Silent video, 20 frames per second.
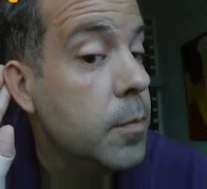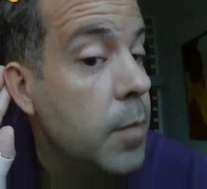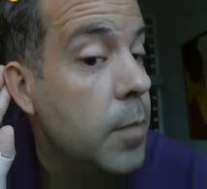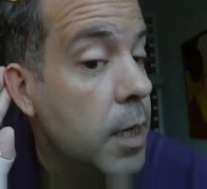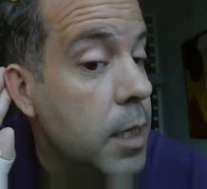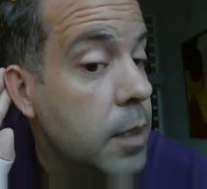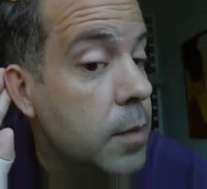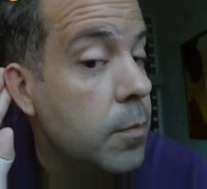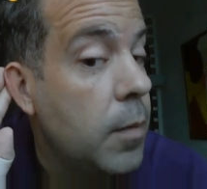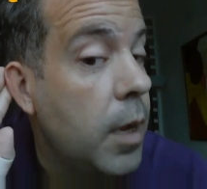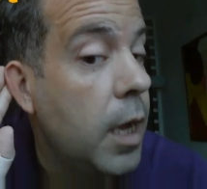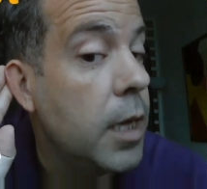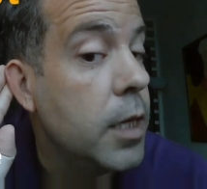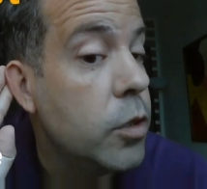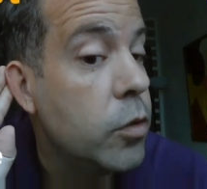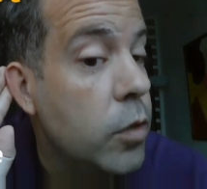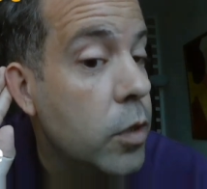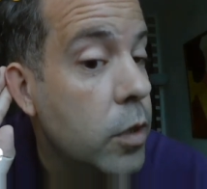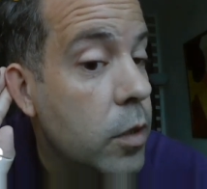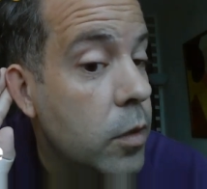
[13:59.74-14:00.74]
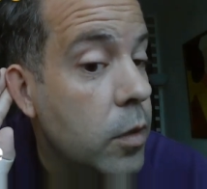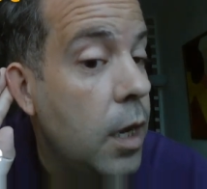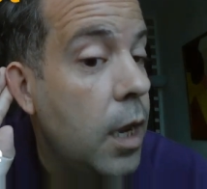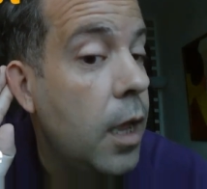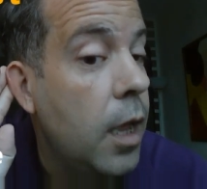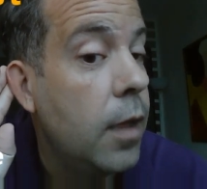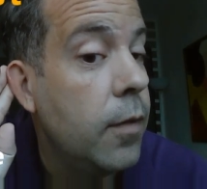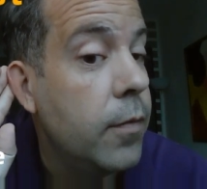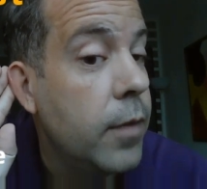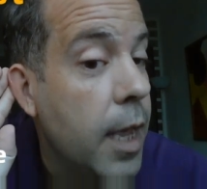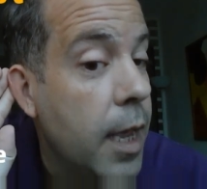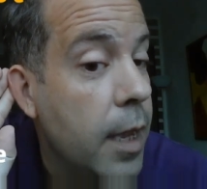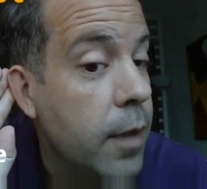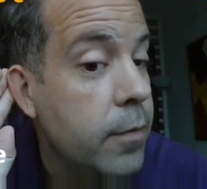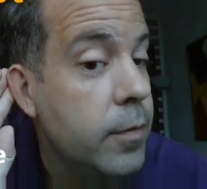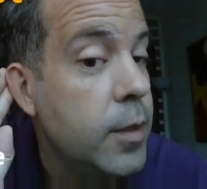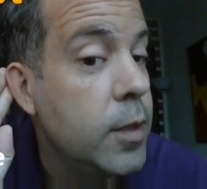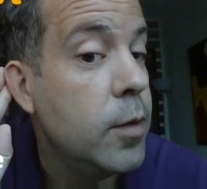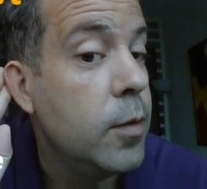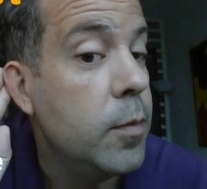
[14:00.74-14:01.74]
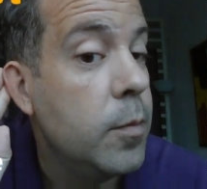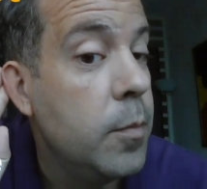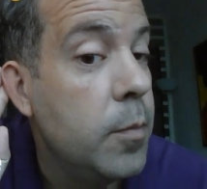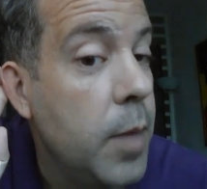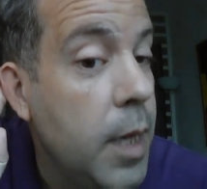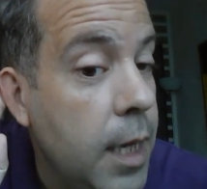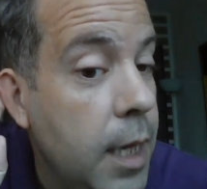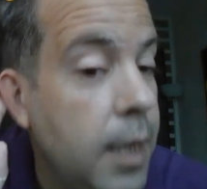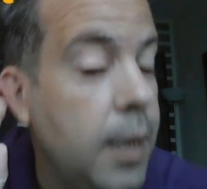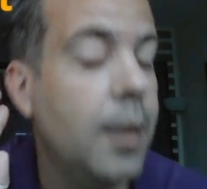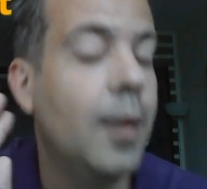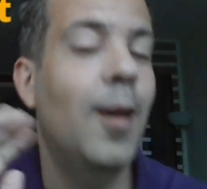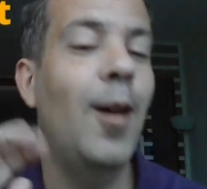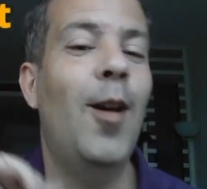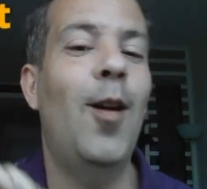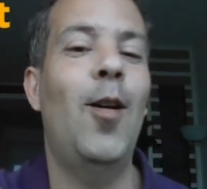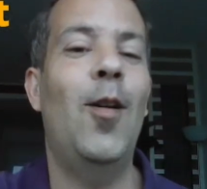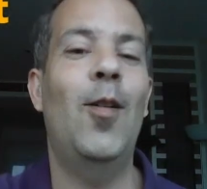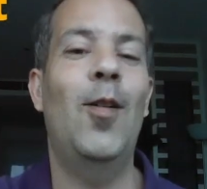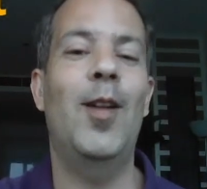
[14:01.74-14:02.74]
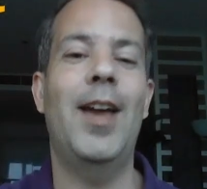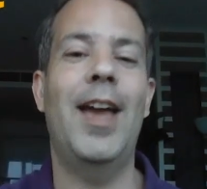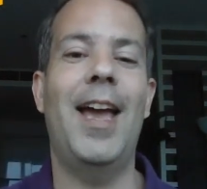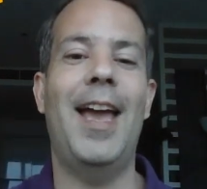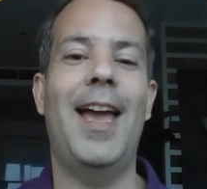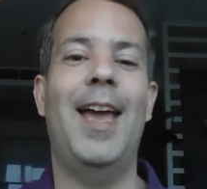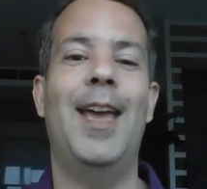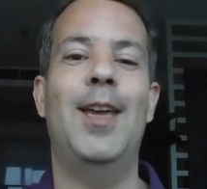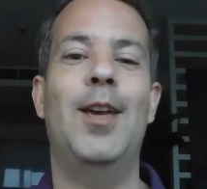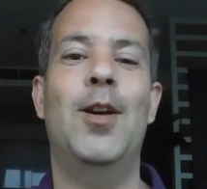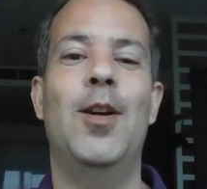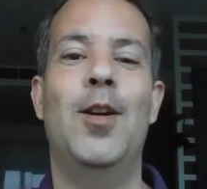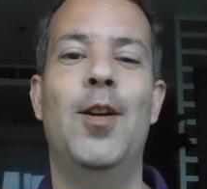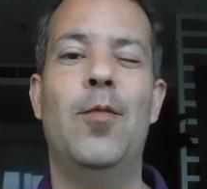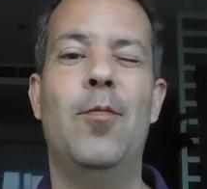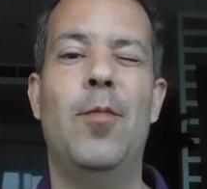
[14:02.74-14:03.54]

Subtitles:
My true love gave to me. Okay, good. Well